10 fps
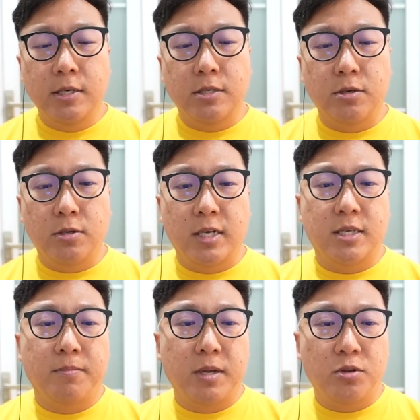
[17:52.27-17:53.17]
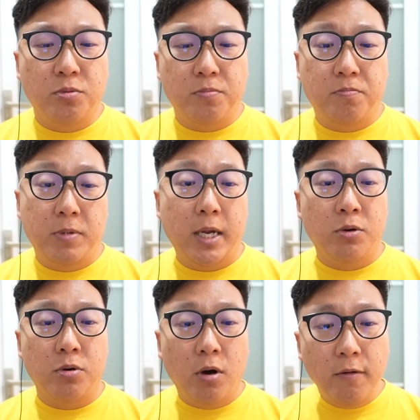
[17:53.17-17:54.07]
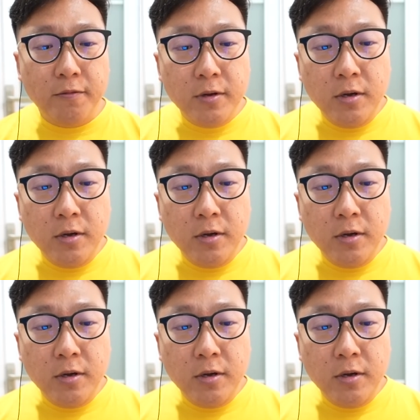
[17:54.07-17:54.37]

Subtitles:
So that's something to take note of.